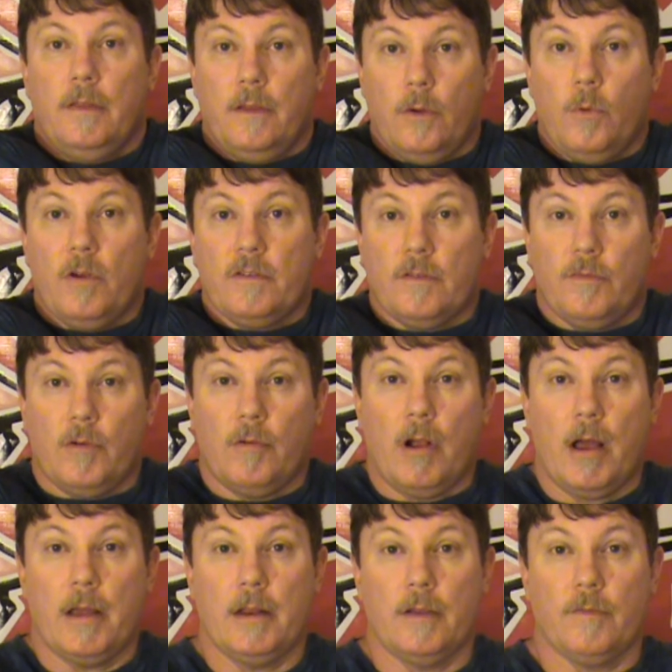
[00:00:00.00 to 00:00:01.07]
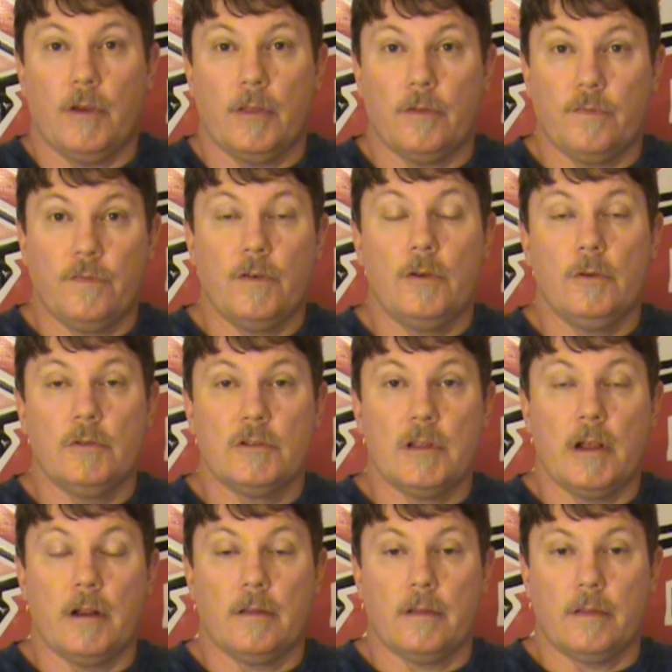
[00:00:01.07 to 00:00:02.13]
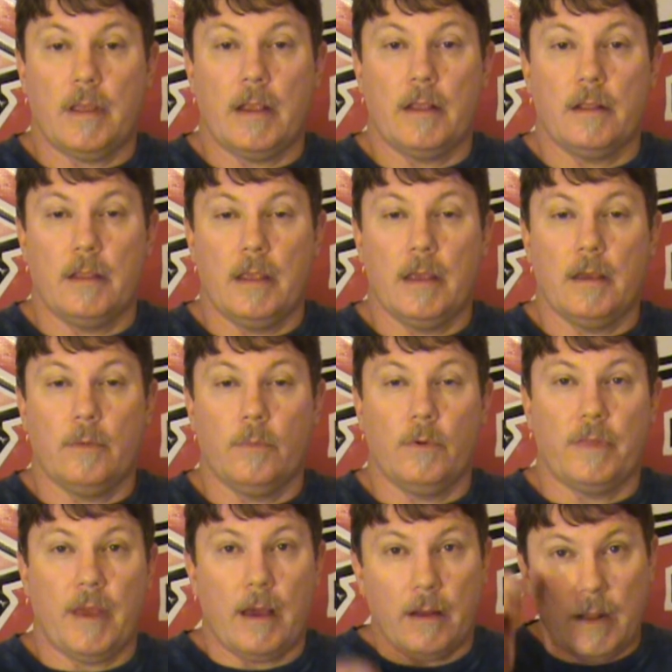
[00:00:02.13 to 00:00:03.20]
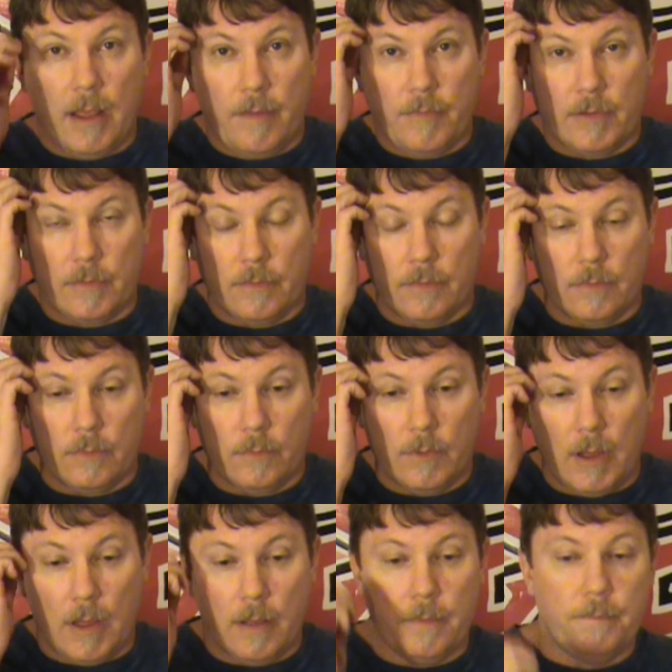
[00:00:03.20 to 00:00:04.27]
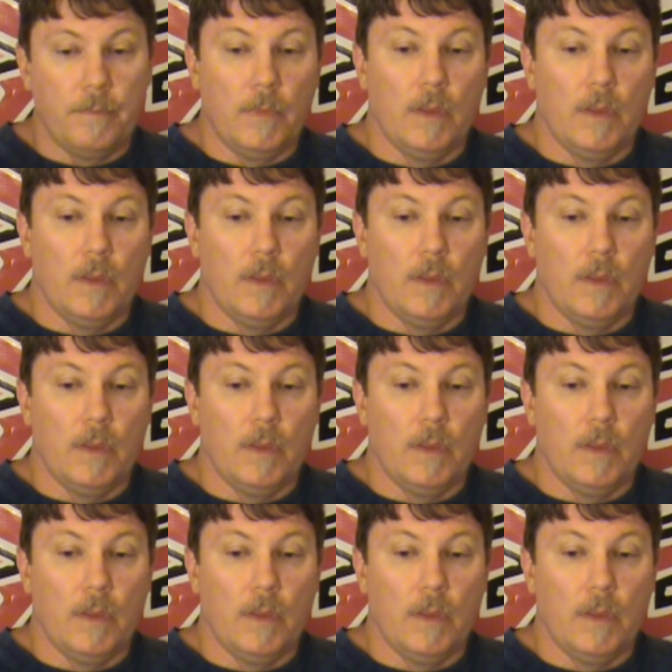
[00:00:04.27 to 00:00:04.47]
there was a variety of other foods there that they could get without having to